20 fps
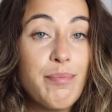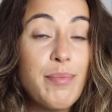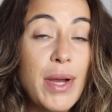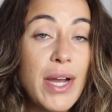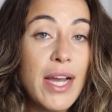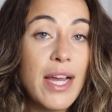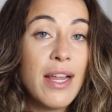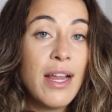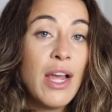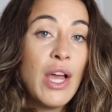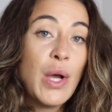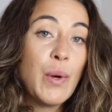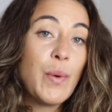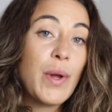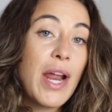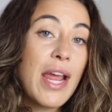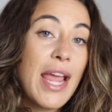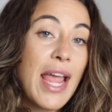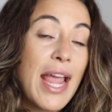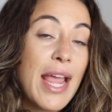But
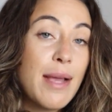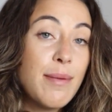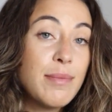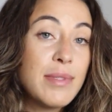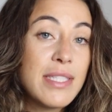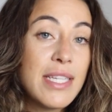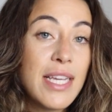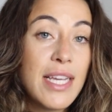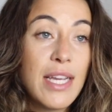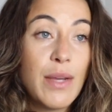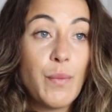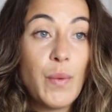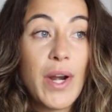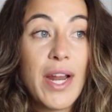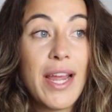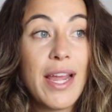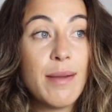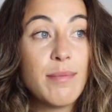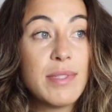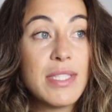what I am seeing and what
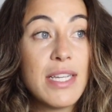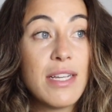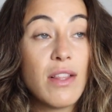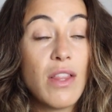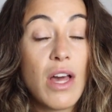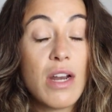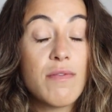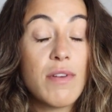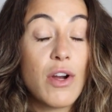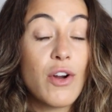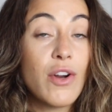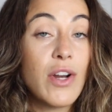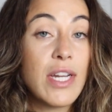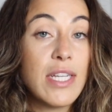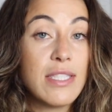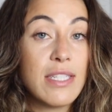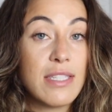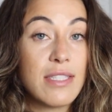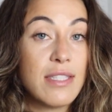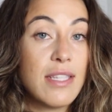I am seeing a lot of already
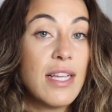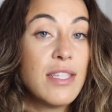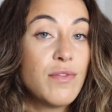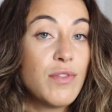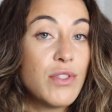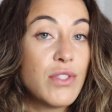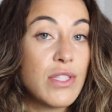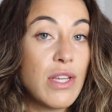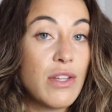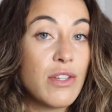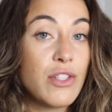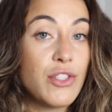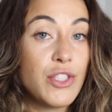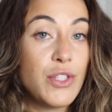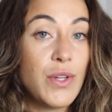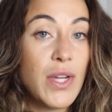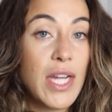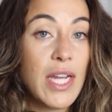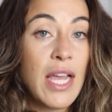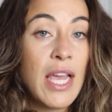successful sellers
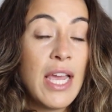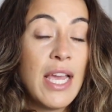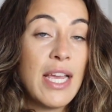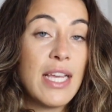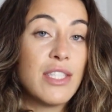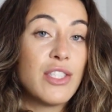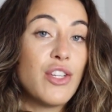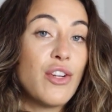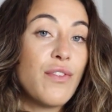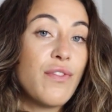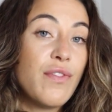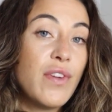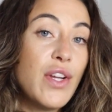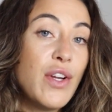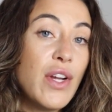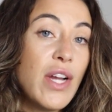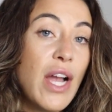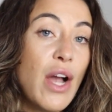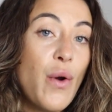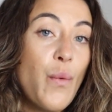doing is they're
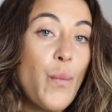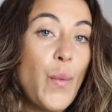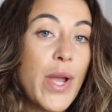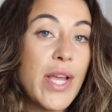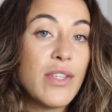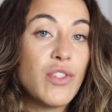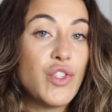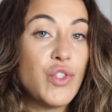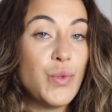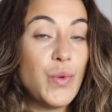figuring out out ways